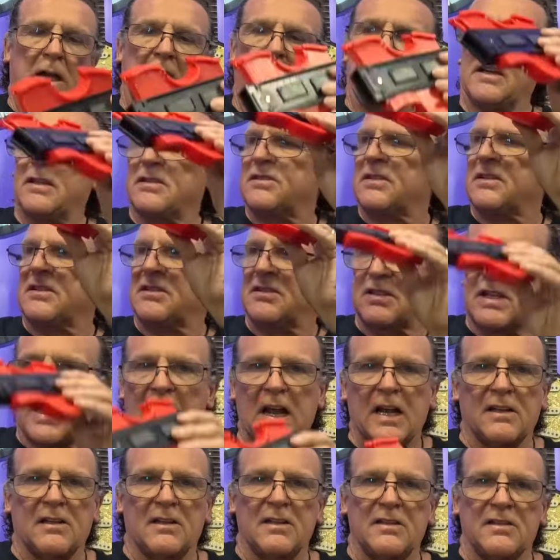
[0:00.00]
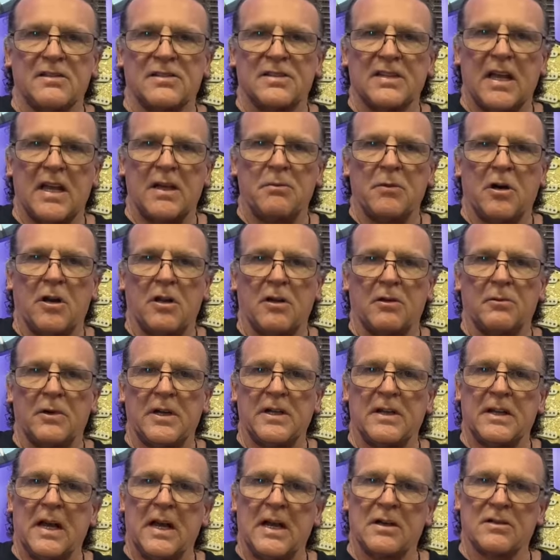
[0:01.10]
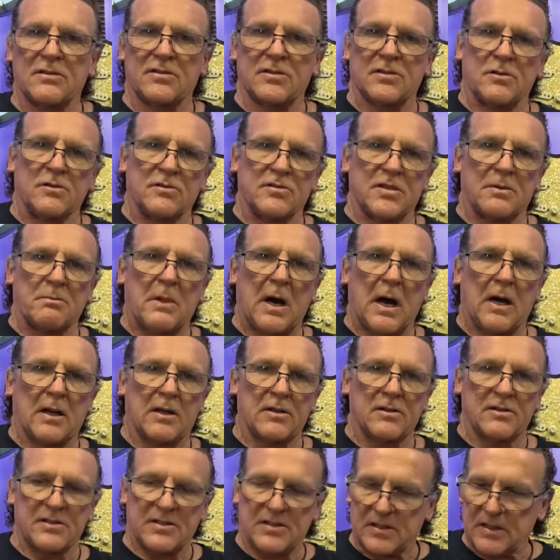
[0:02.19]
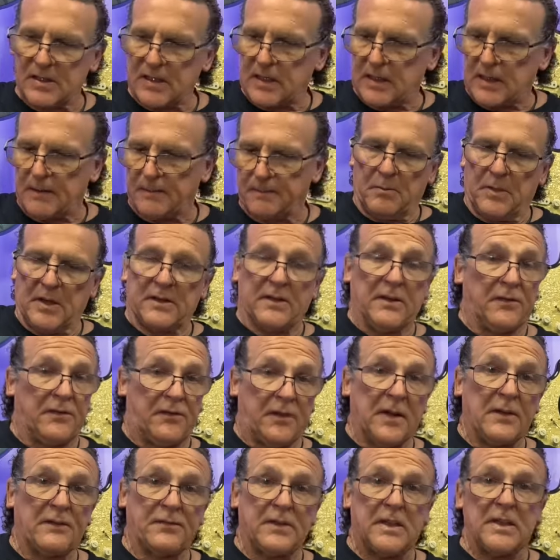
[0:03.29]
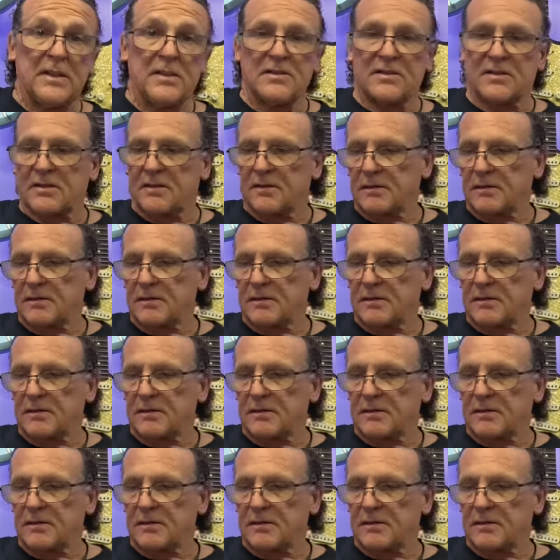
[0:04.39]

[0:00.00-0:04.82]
and it's exactly the same all the way down, so it's a modern C. But the 50s